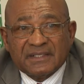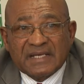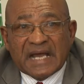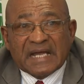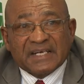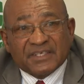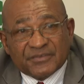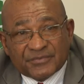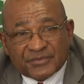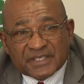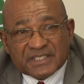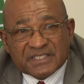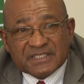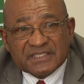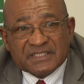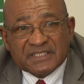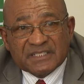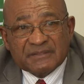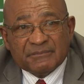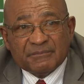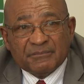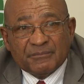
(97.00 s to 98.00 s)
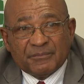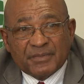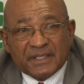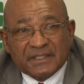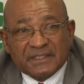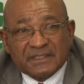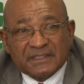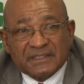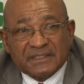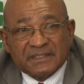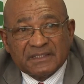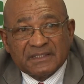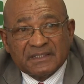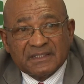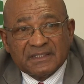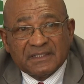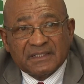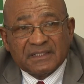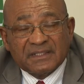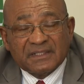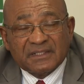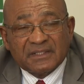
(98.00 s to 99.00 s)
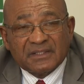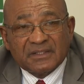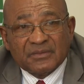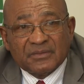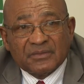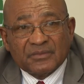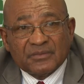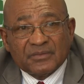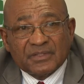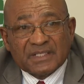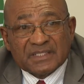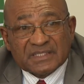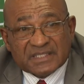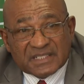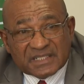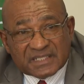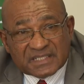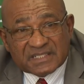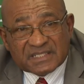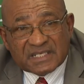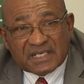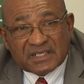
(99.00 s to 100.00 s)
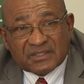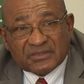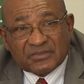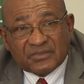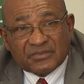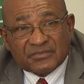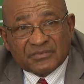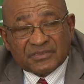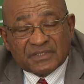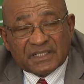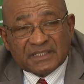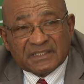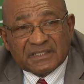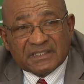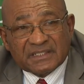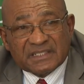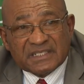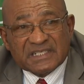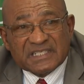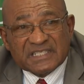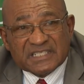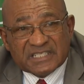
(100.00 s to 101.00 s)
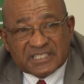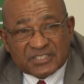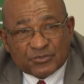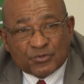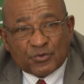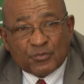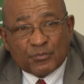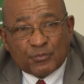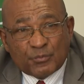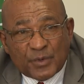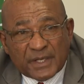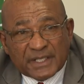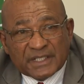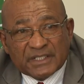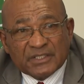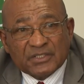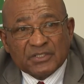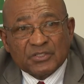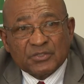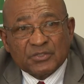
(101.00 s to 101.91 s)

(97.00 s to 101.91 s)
adverse impact as a result of that 0.2%.